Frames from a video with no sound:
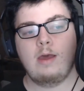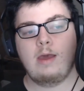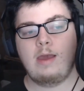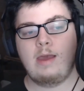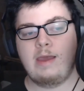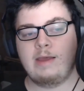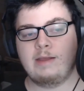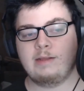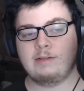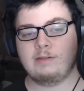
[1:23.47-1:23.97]

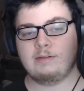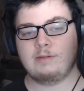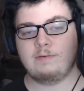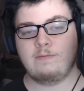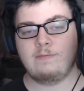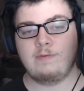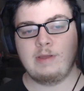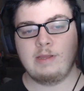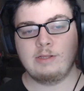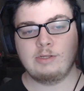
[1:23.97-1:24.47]
It
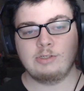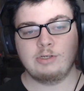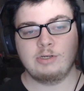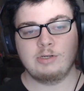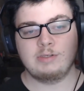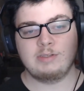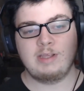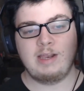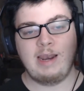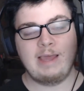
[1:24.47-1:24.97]

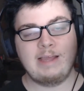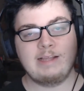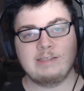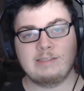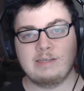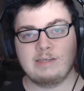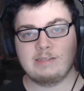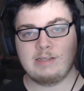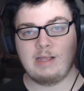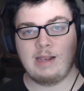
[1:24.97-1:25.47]
features the
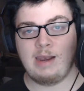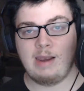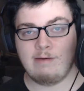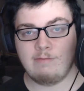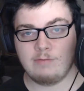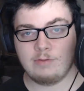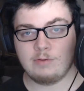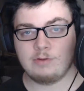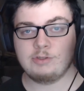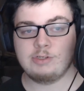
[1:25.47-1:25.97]
latest
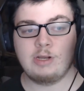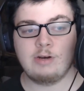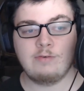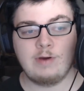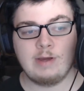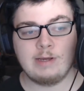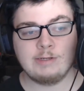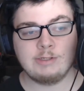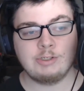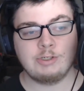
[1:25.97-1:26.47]
11th
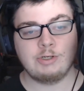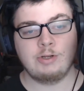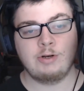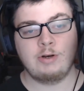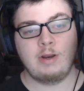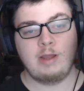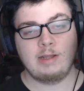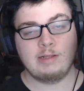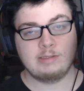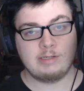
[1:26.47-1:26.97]
generation
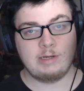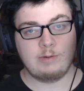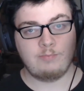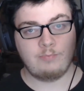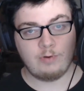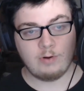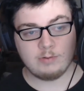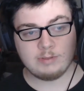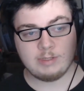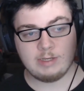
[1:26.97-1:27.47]
Intel
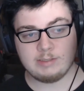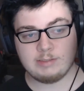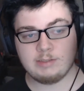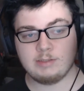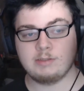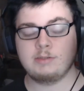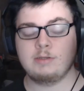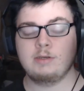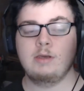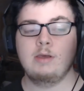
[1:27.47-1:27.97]

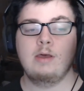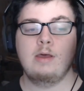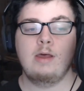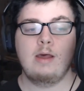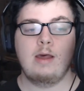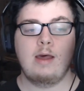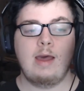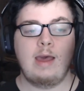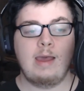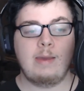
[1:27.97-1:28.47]
processors,
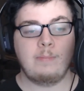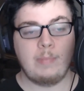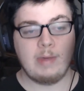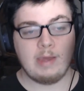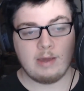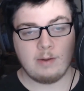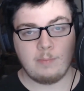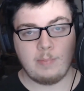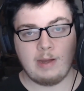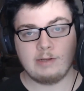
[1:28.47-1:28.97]
a
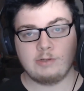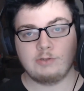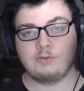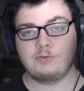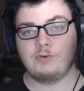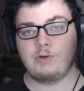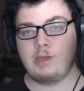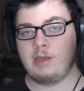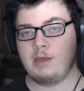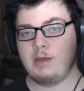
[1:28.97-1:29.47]
bigger
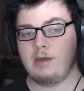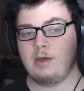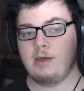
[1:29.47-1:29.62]
battery.